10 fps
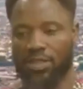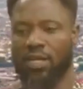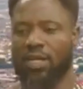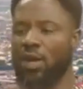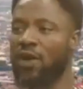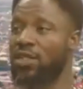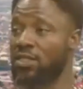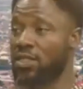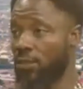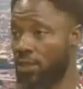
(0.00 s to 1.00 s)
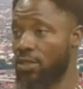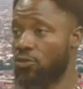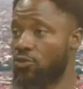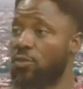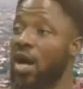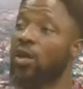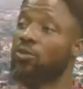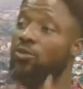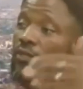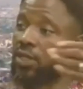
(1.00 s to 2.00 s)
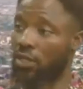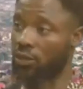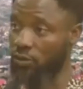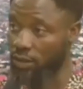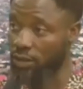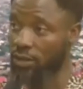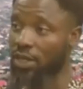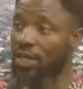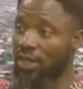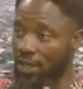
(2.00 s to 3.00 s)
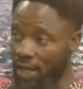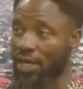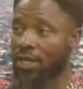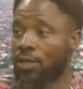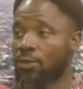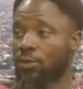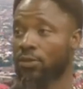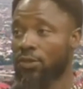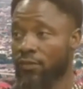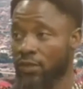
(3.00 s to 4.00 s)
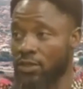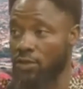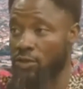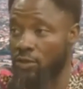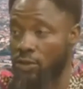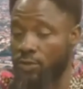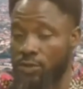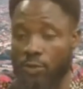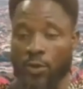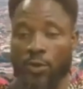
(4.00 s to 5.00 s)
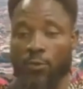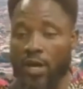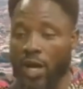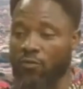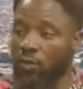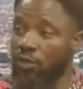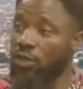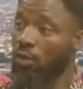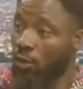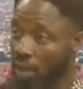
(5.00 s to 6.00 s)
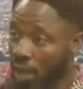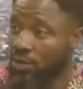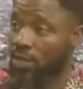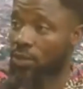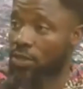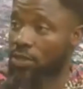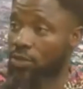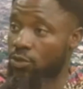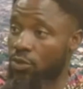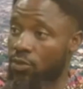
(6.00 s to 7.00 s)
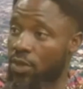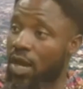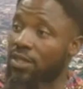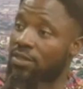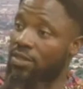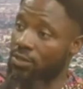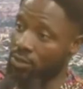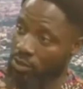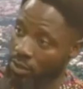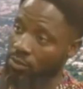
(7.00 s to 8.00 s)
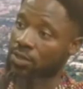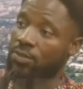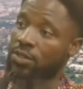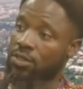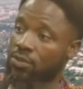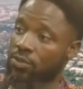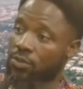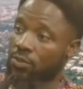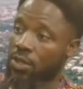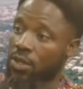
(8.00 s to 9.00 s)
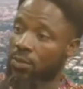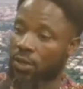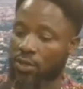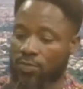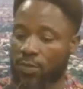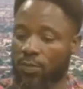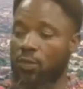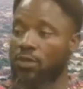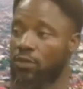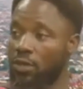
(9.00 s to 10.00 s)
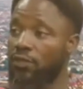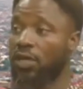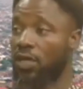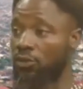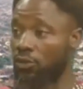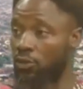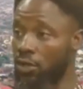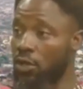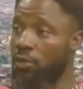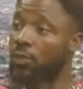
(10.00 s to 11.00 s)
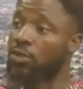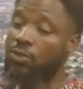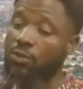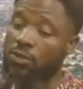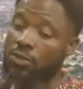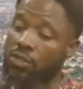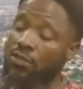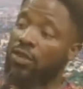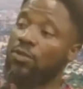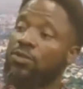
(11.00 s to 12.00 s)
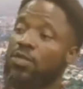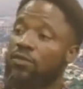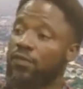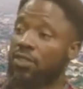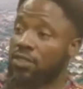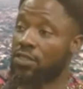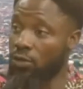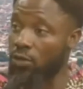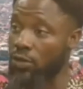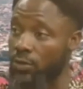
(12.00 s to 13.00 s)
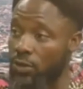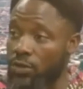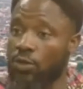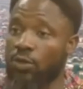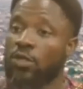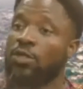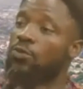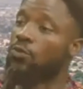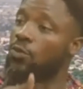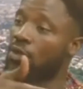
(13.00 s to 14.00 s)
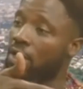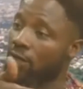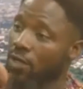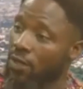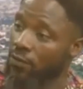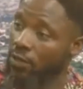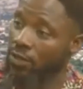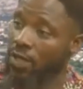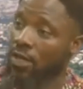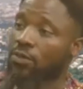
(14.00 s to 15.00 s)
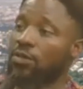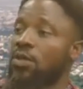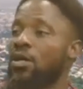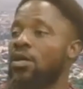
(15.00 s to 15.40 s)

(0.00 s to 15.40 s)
Generally, we have the Japa syndrome out of the country. Here in Enugu State University Teaching Hospital, we have both the local Japa syndrome and international Japa syndrome, because people want to leave the country. People still want to leave Enugu State University Teaching Hospital to any other federal